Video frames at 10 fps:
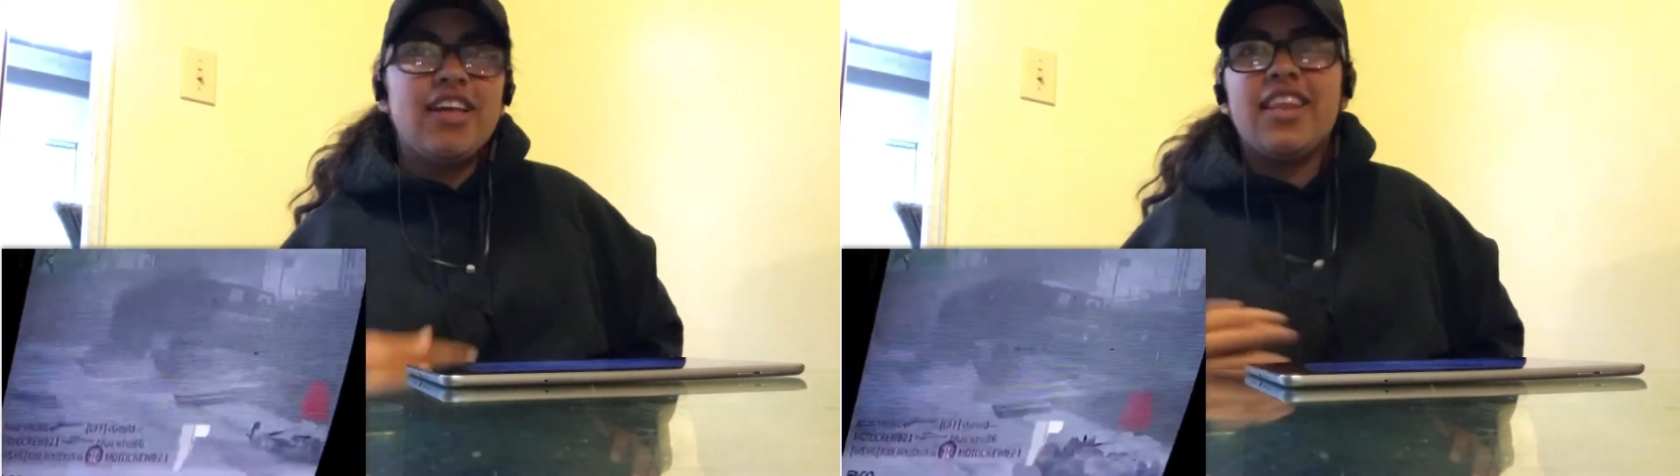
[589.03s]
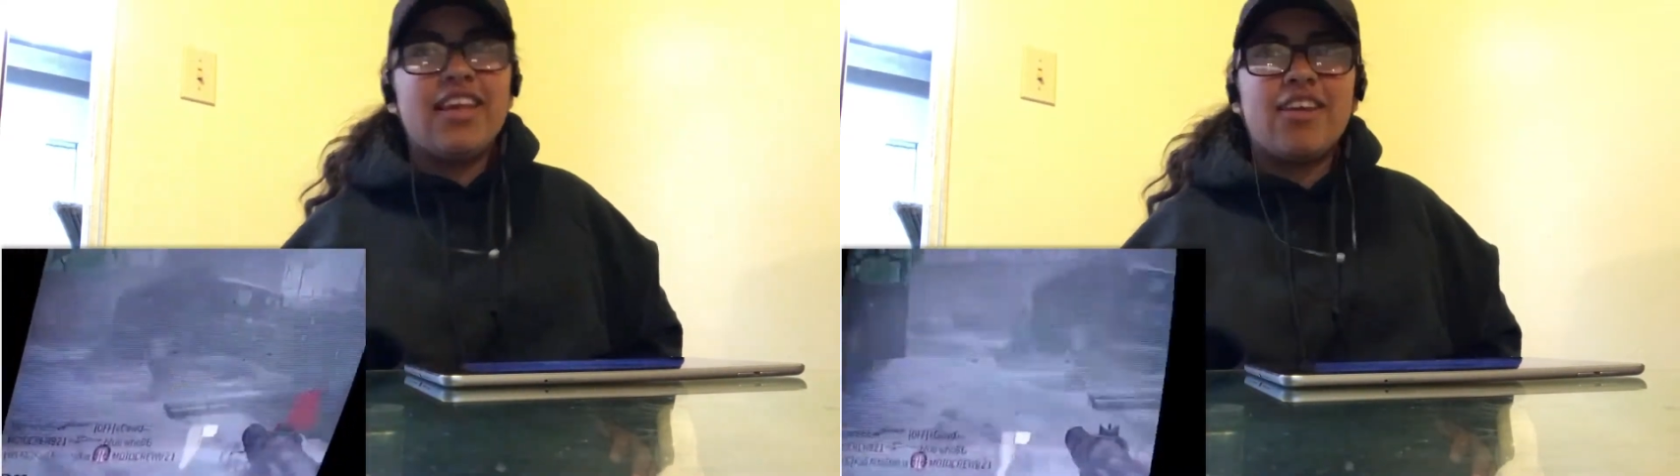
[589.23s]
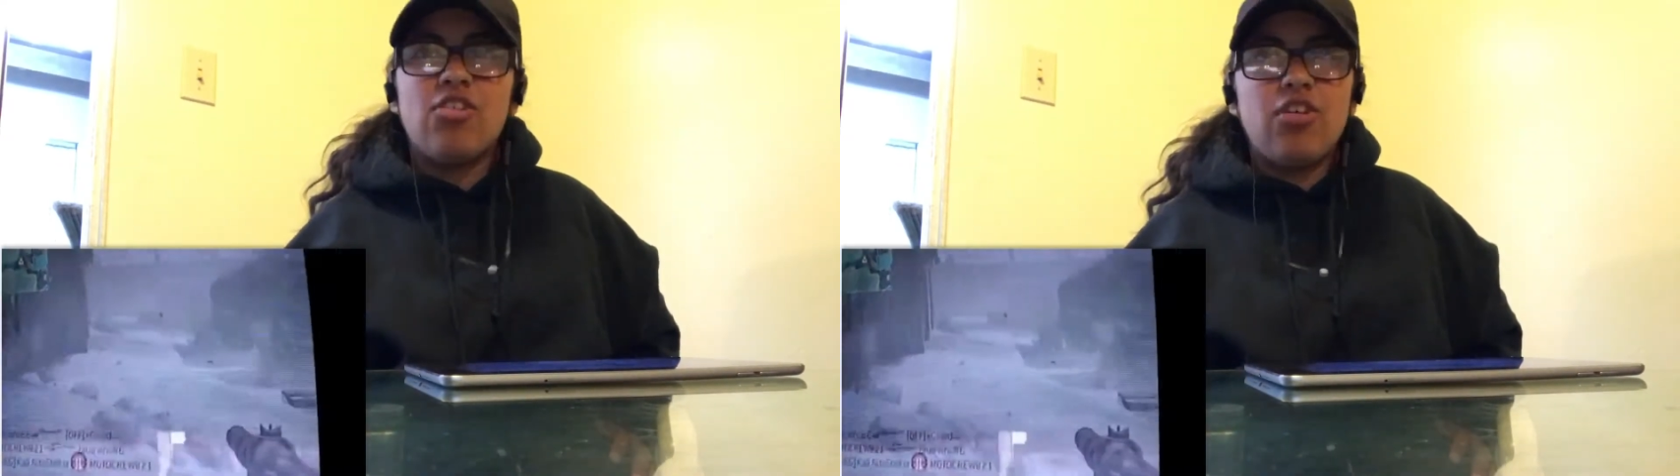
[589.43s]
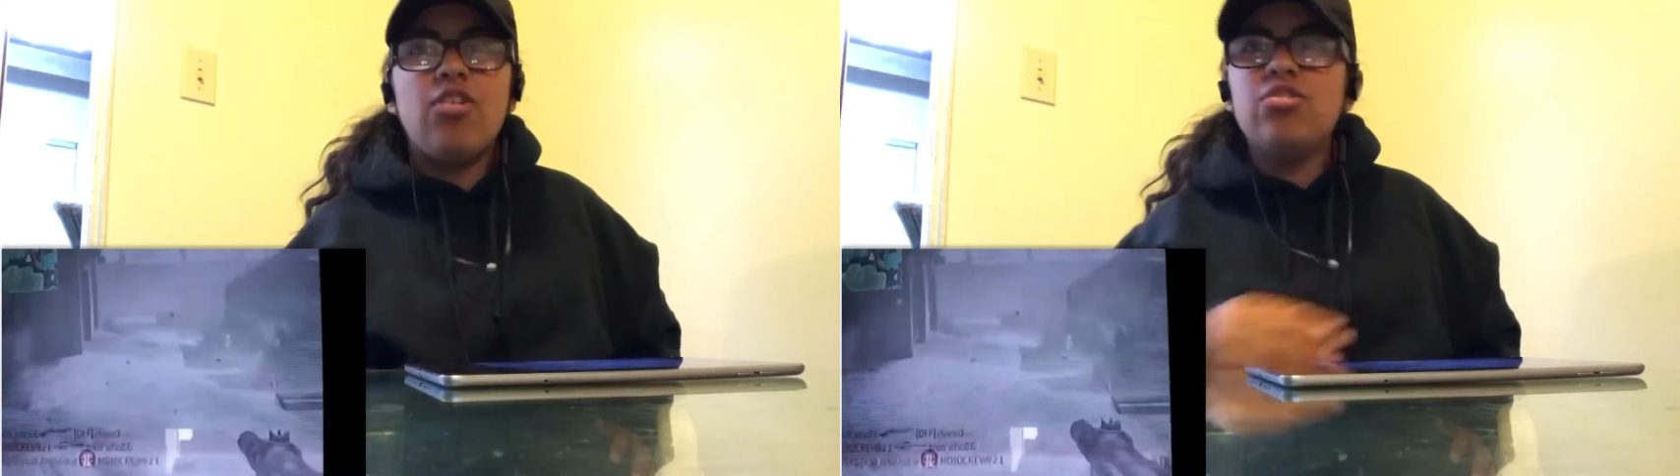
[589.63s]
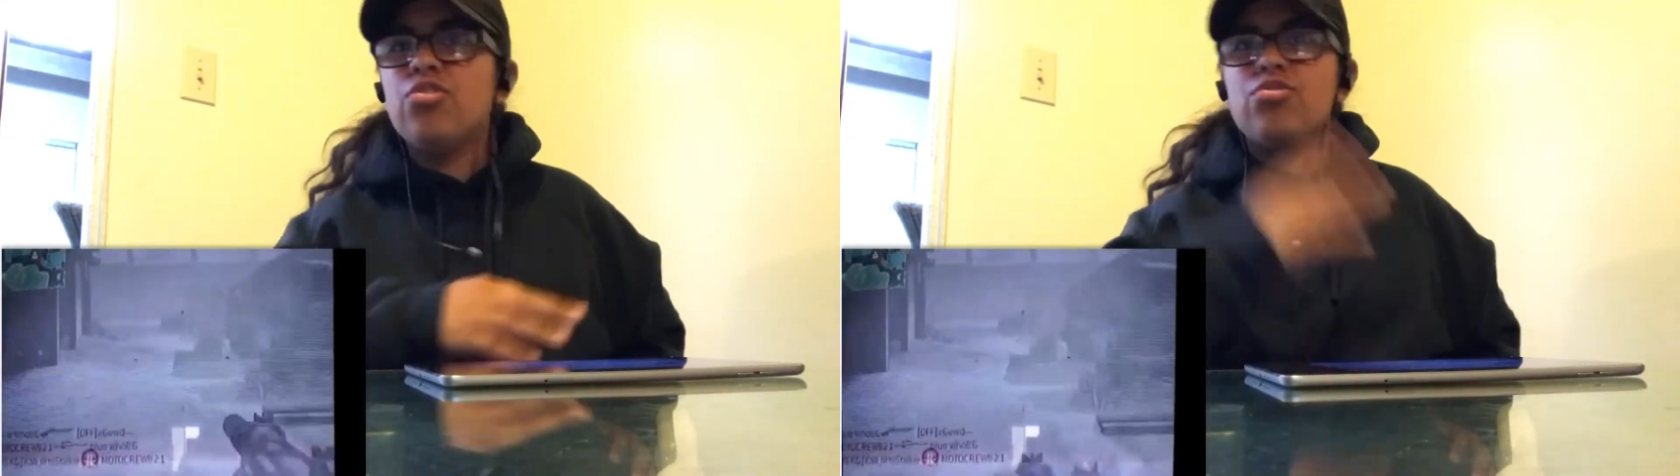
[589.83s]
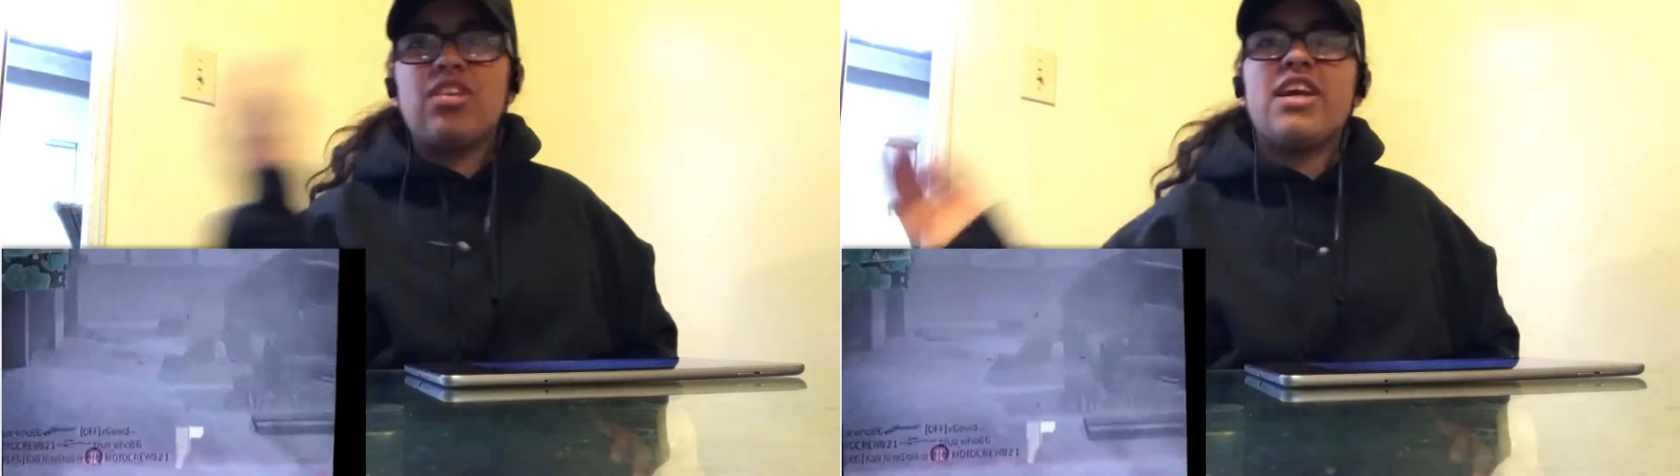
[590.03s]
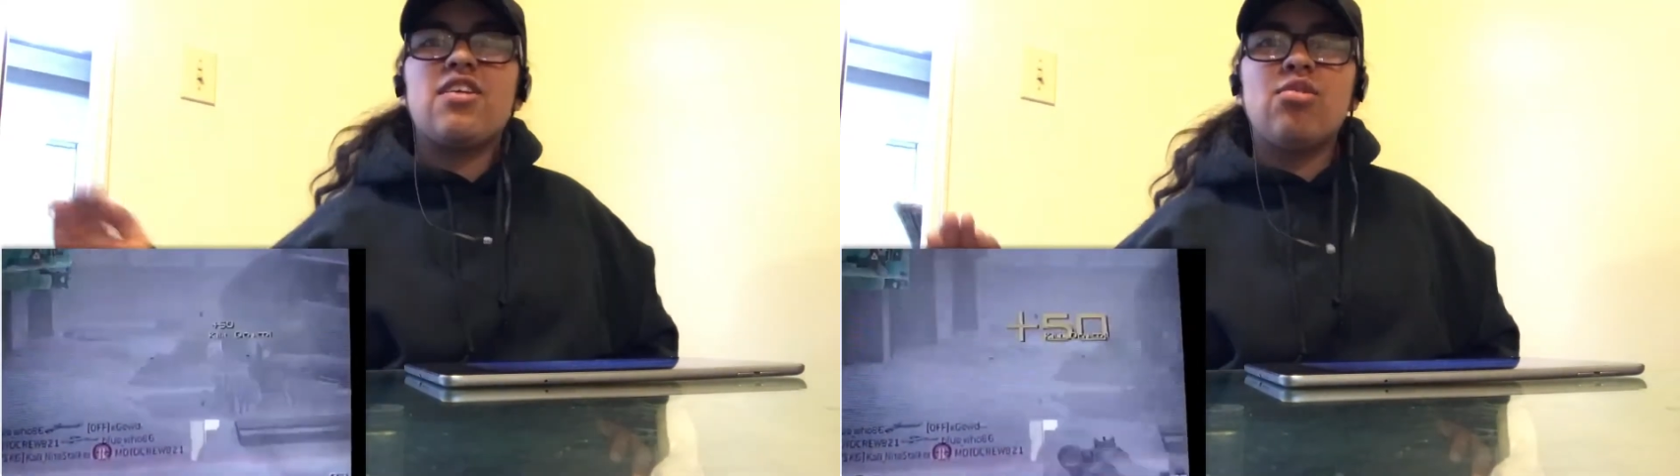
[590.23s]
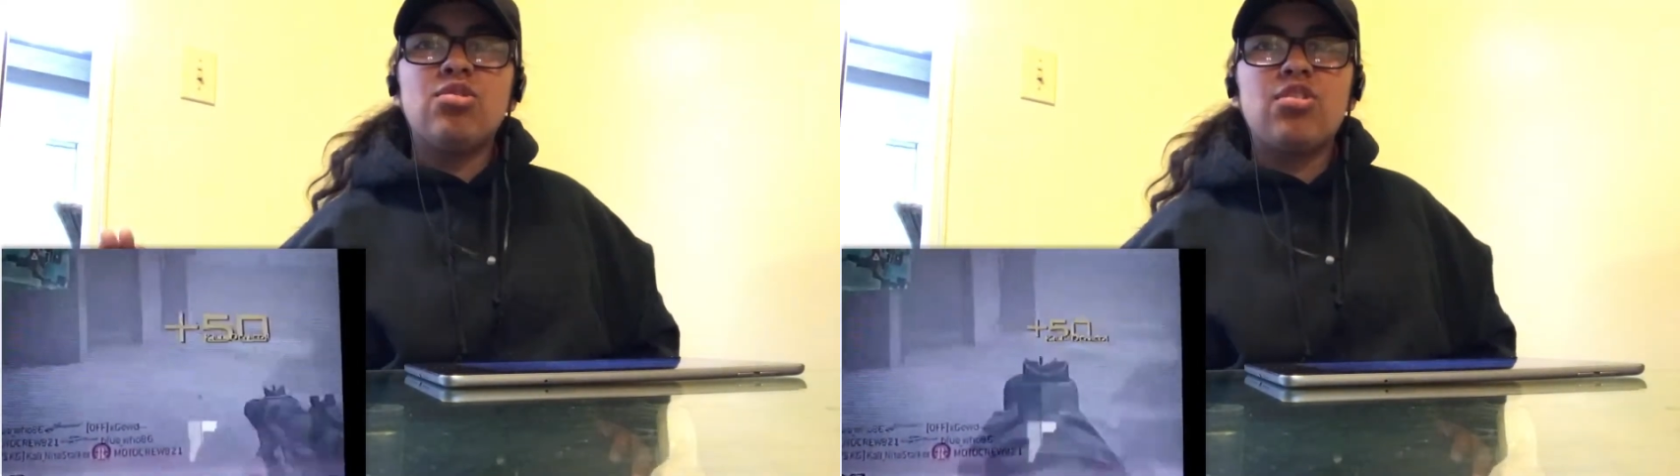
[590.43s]
And like all those
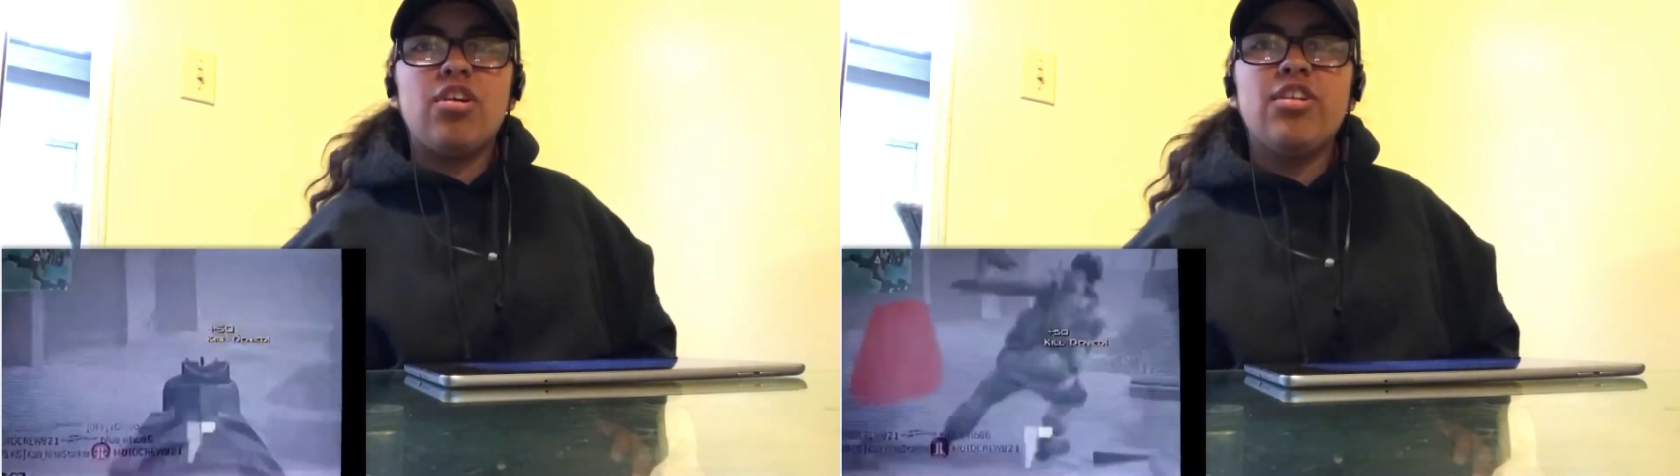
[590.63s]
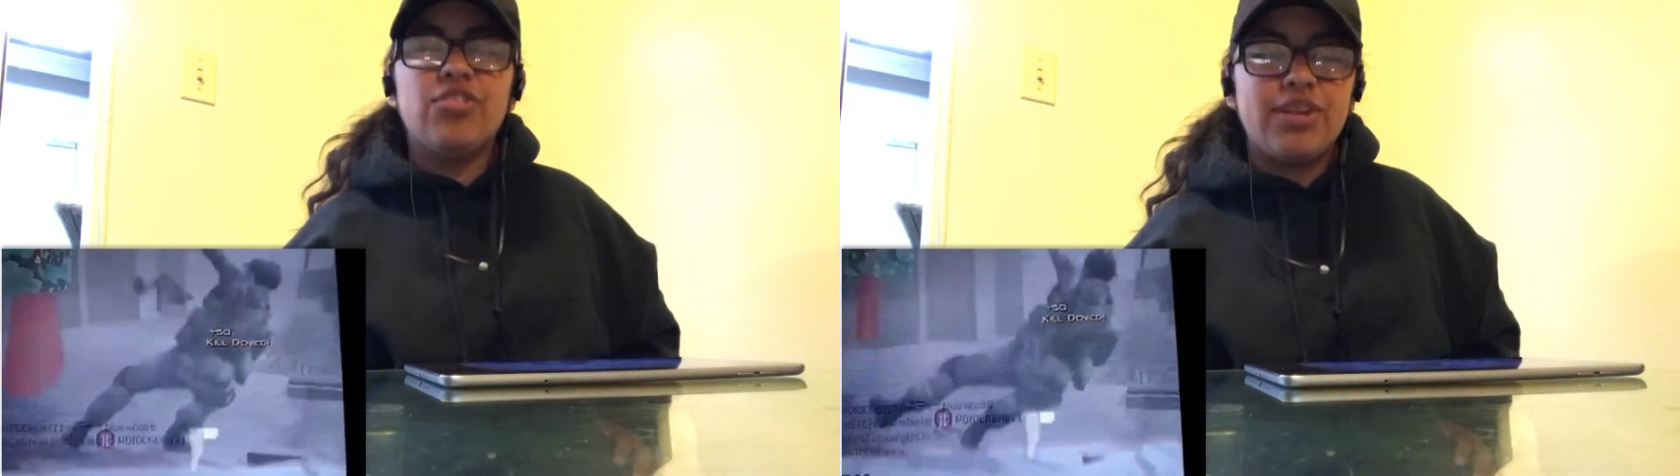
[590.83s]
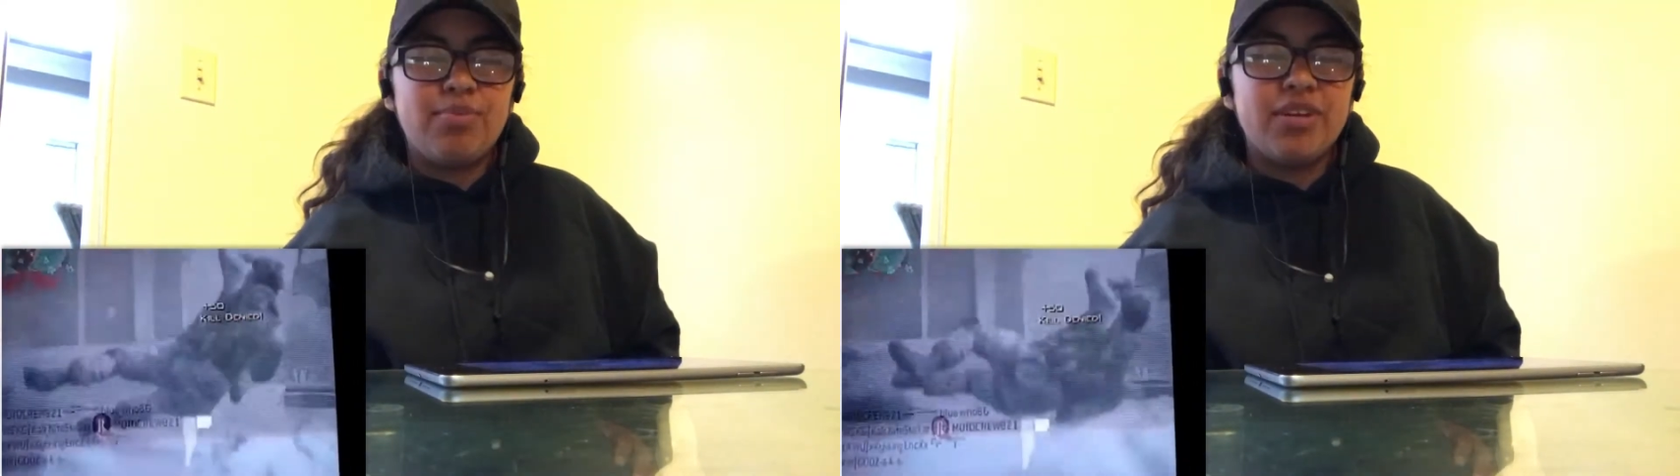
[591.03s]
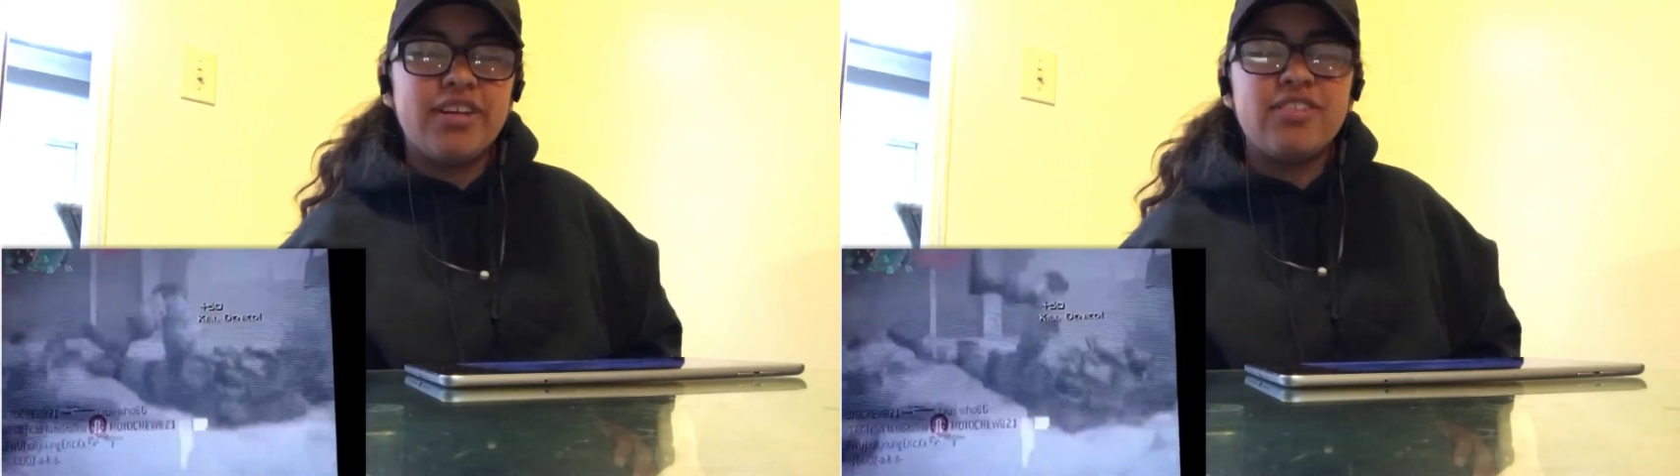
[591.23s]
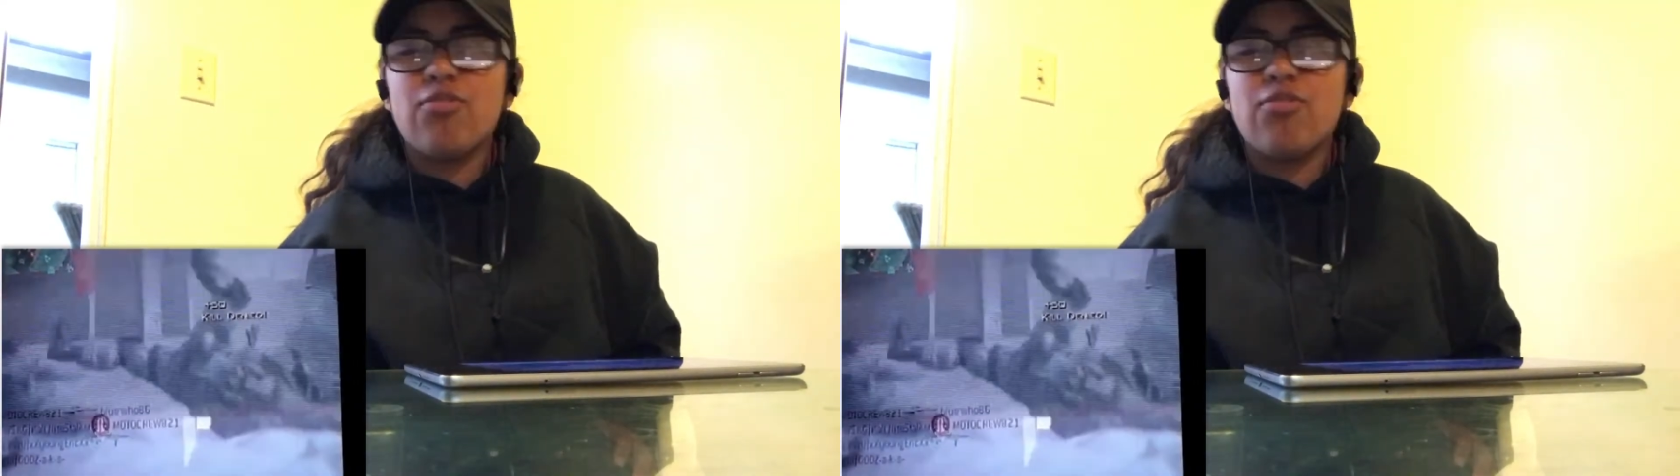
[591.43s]
like old Call of Duty players,